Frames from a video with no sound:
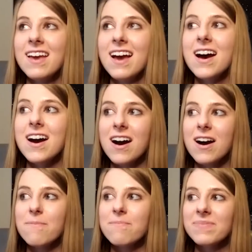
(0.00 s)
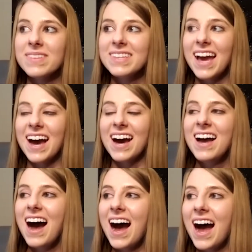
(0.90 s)
Yeah,
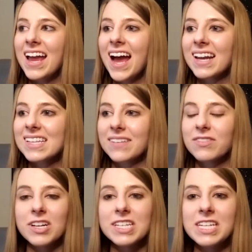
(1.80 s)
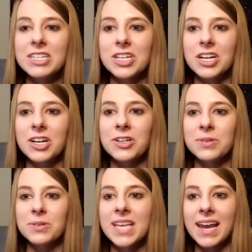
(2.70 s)
I had a 7th grade teacher who
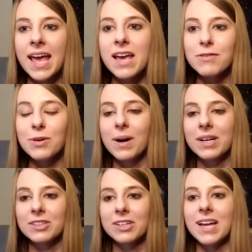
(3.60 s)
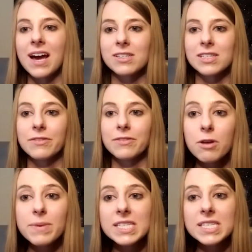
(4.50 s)
said, hey, if you want to learn how to solve the
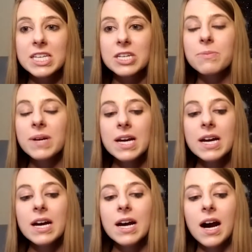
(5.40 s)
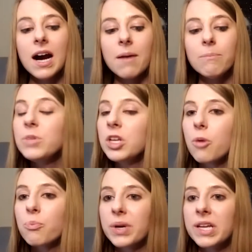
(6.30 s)
Rubik's Cube, you
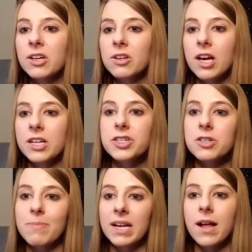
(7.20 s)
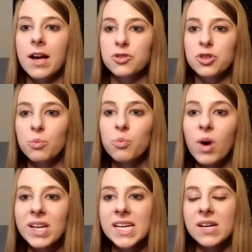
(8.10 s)
know, bring your lunch to my classroom
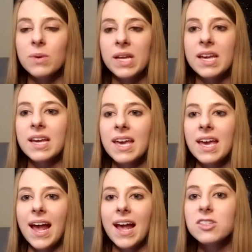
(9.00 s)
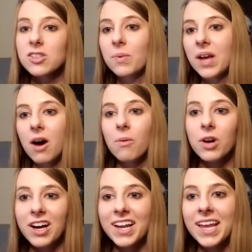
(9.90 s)
one day a week. And so we all
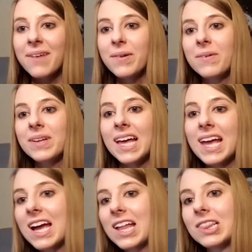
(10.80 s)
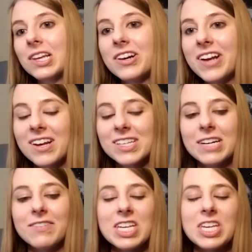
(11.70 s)
would, and we would like learn how to
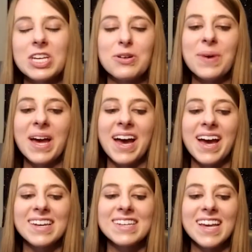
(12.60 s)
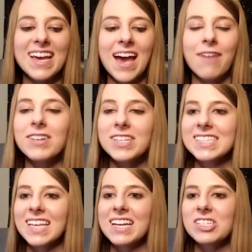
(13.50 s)
solve a cube. And ever since
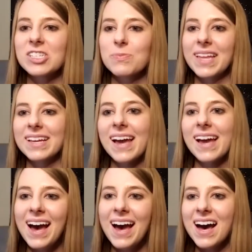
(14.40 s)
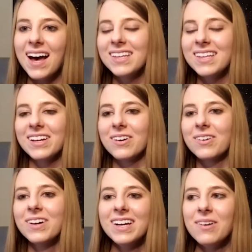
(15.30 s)
then, it's just been like, you know,
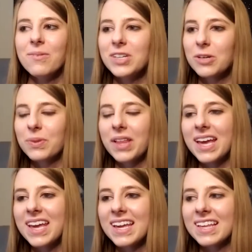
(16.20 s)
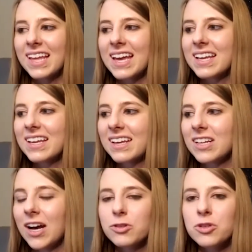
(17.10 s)
when you're playing like
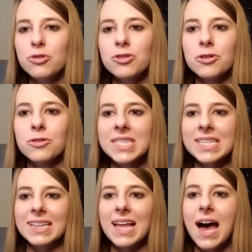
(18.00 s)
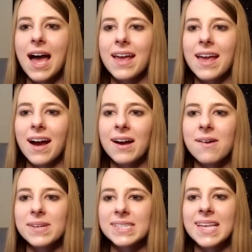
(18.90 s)
2 truths and a lie, I
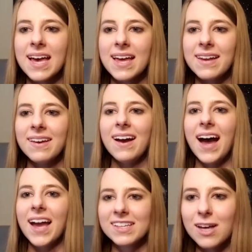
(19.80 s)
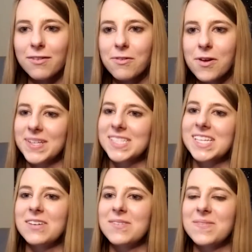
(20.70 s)
always said, I can solve a Rubik's
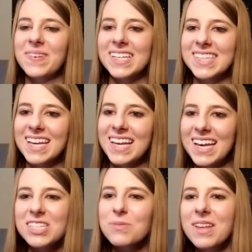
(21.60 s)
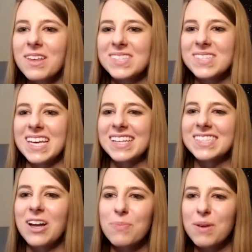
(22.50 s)
Cube, because like, it's just one of those things,
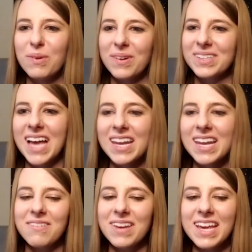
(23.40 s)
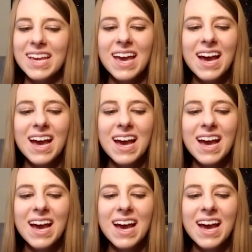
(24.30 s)
you know, people, it's kind of unique.